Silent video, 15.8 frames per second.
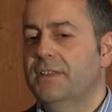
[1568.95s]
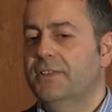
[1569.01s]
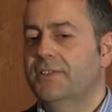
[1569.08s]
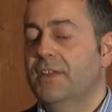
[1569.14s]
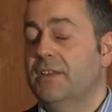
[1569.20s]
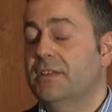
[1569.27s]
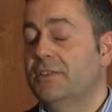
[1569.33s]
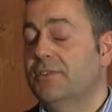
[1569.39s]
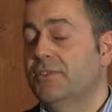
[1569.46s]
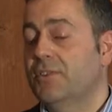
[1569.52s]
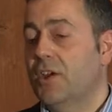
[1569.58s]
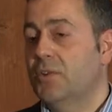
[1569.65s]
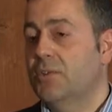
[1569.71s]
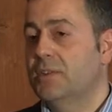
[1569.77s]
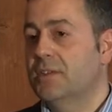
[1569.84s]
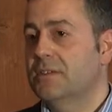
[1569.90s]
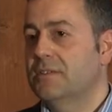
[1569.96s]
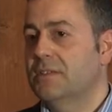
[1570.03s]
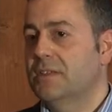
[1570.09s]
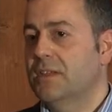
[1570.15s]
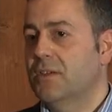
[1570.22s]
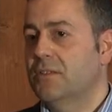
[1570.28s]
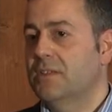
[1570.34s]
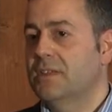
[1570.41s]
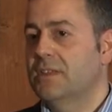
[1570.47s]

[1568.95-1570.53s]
studies show that, you know,